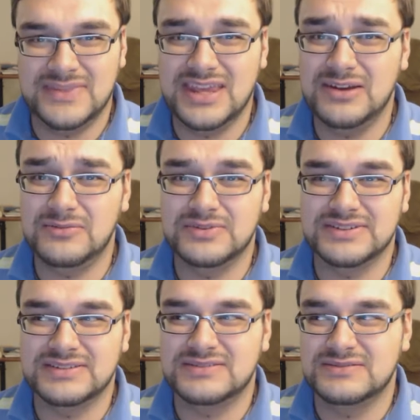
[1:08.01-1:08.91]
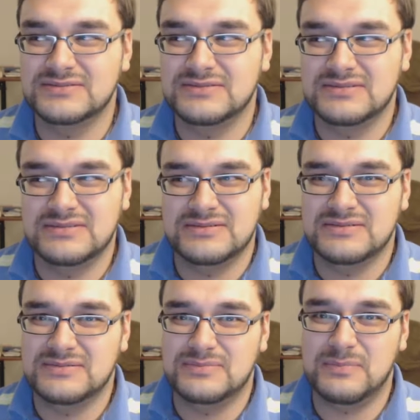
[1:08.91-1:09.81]
It was
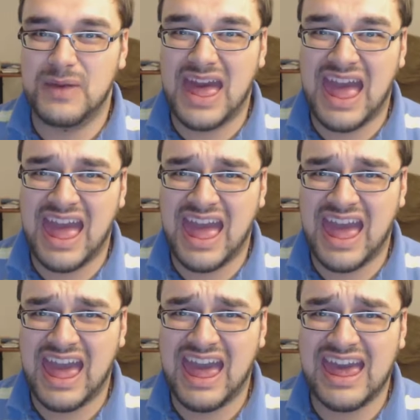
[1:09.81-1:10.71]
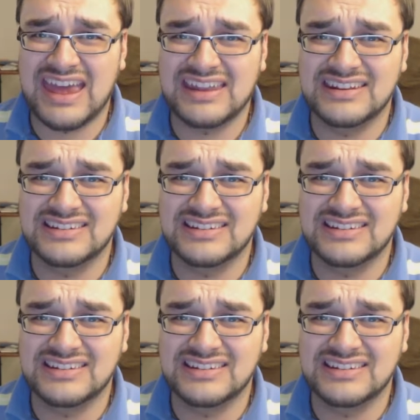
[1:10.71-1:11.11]
bad.